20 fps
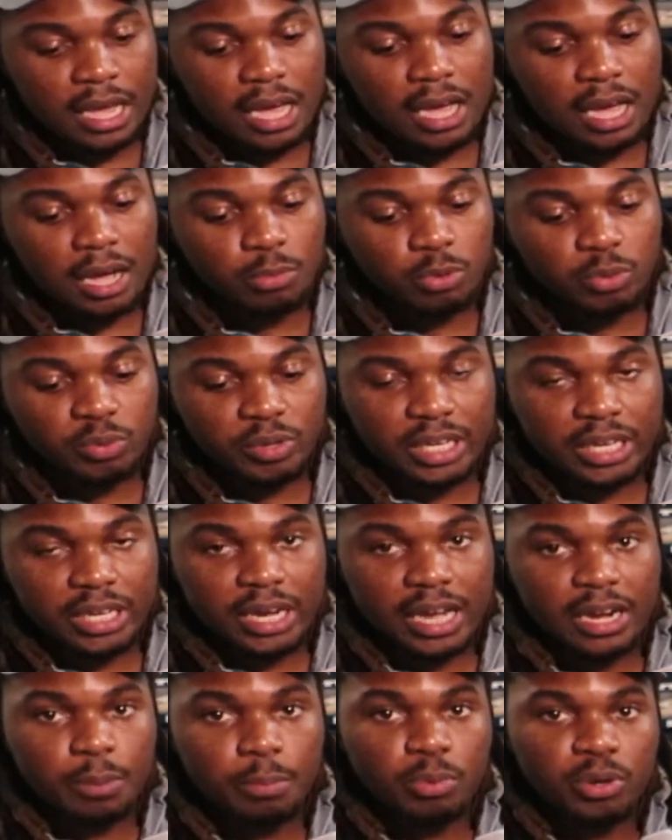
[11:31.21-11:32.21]
We really
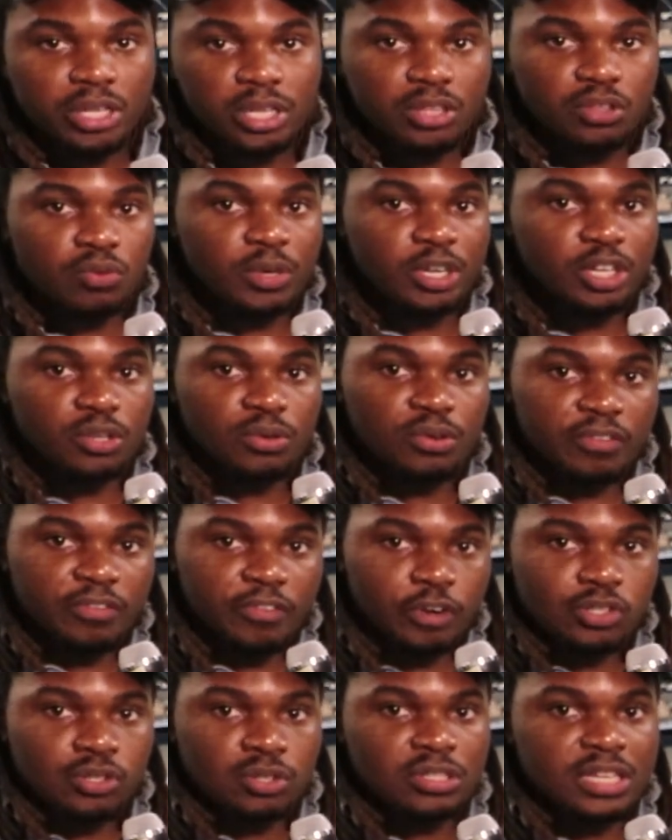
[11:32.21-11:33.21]
kind of put it through a
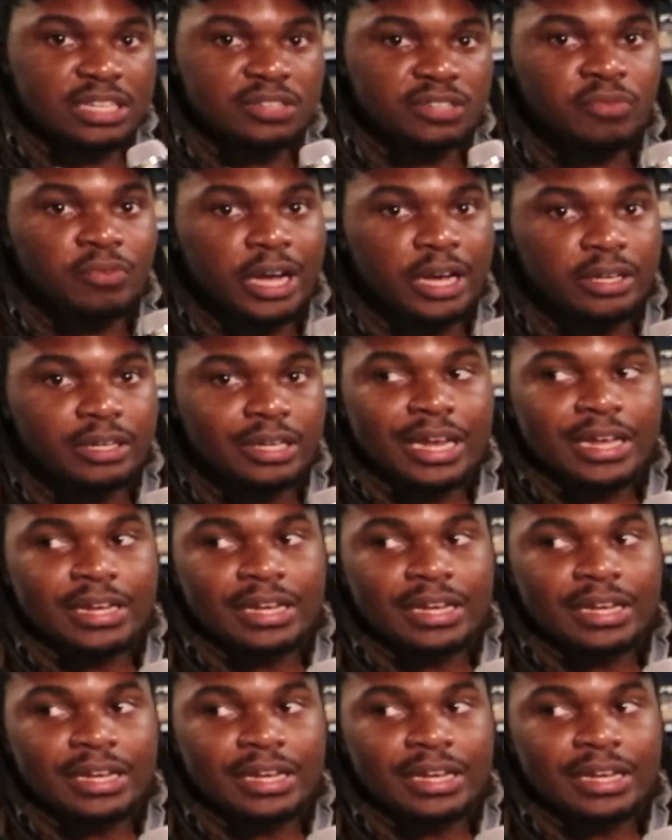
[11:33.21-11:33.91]
universal test file